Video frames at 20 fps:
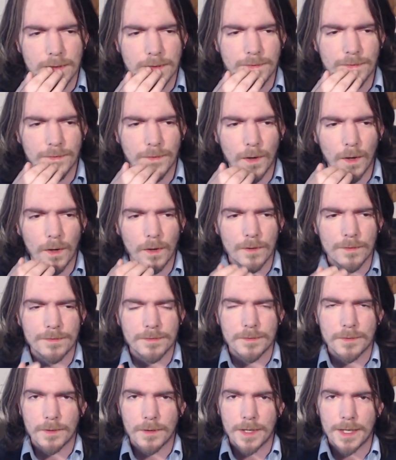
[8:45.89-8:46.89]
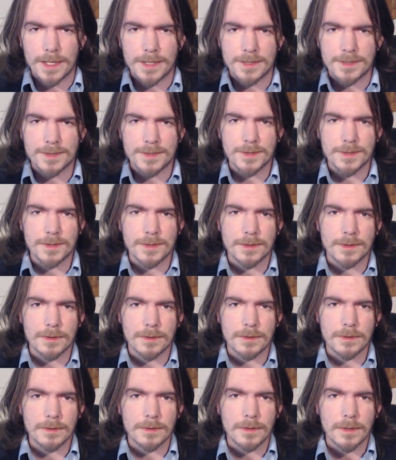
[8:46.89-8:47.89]
fall from grace,
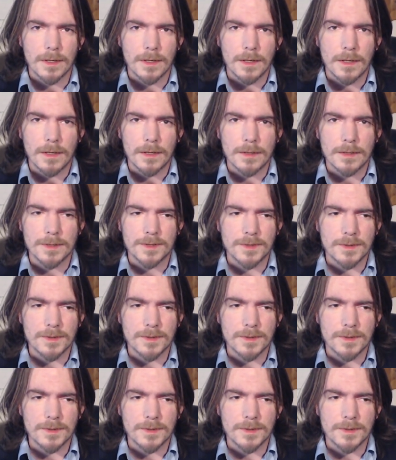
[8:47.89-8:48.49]
the